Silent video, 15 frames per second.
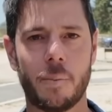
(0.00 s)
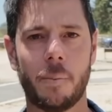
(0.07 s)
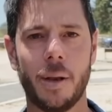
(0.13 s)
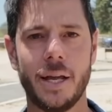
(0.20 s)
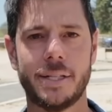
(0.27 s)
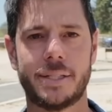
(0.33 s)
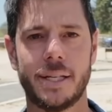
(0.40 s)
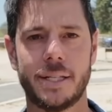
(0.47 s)
in
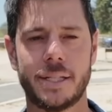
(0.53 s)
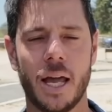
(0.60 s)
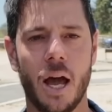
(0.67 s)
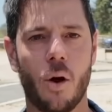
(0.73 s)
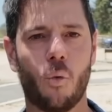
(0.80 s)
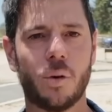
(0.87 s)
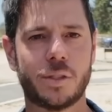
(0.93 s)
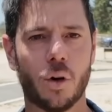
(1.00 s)
places
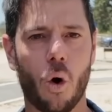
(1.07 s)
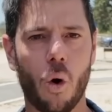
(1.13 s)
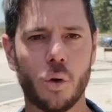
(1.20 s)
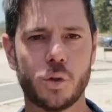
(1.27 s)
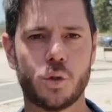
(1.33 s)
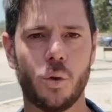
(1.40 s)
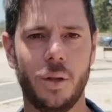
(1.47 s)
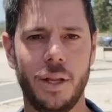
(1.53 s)
was
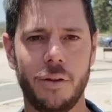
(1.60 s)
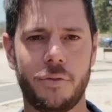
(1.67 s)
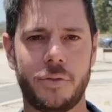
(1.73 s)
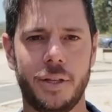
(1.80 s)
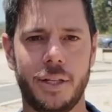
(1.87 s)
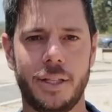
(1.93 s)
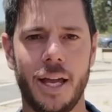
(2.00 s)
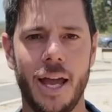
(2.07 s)
also
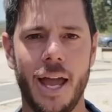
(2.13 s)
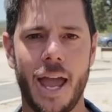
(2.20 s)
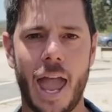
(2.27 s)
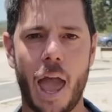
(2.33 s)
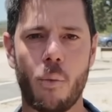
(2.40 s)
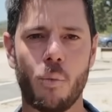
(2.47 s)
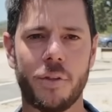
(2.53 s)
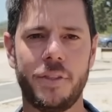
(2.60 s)
lifted,
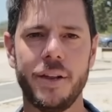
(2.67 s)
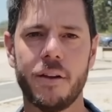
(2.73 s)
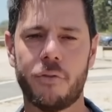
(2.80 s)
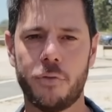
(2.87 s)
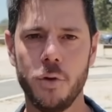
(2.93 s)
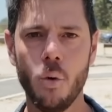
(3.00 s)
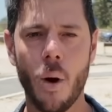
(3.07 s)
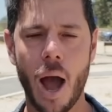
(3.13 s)
and within a
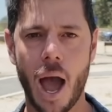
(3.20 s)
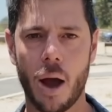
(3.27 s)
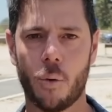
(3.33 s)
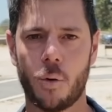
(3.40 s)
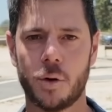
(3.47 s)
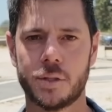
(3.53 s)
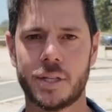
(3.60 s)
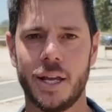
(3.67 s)
few
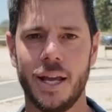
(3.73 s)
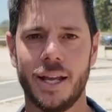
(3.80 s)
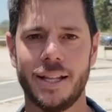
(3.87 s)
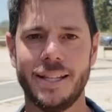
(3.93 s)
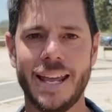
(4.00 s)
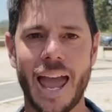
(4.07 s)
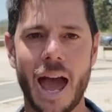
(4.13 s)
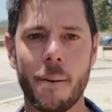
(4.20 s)
hours,
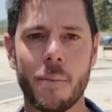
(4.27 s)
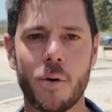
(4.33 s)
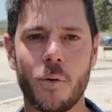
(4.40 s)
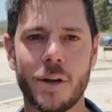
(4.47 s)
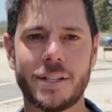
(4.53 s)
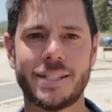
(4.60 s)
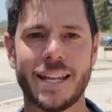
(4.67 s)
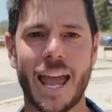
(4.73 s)
the
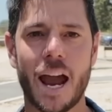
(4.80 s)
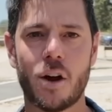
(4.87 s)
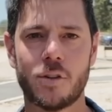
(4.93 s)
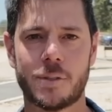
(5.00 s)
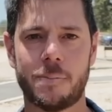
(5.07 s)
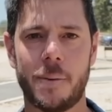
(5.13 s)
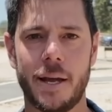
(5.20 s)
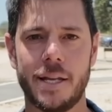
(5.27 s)
Emirates
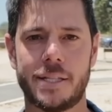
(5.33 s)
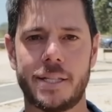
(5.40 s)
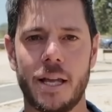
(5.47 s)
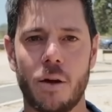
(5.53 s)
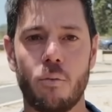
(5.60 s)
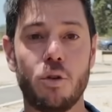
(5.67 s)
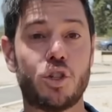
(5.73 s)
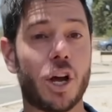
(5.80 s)
airspace,
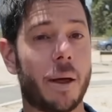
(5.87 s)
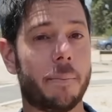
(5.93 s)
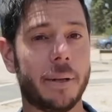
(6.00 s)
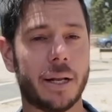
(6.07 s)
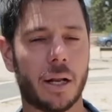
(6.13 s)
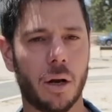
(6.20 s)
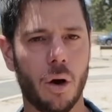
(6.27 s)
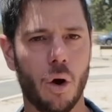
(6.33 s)
which had
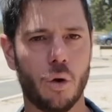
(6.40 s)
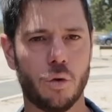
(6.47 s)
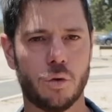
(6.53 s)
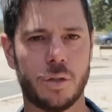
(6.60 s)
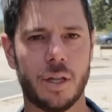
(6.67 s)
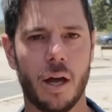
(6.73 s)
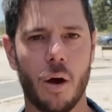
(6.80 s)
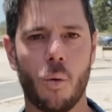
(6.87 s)
been
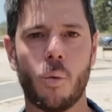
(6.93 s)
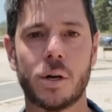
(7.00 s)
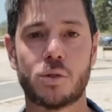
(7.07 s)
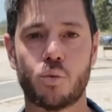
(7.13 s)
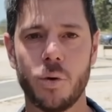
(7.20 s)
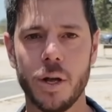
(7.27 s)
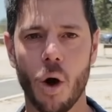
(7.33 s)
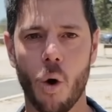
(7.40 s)
closed,
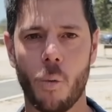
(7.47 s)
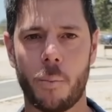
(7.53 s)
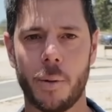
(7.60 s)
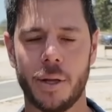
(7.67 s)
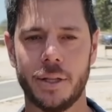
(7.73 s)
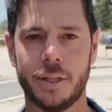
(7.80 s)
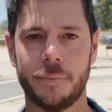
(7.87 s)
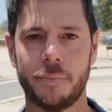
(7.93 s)
was
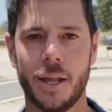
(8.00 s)
reopened.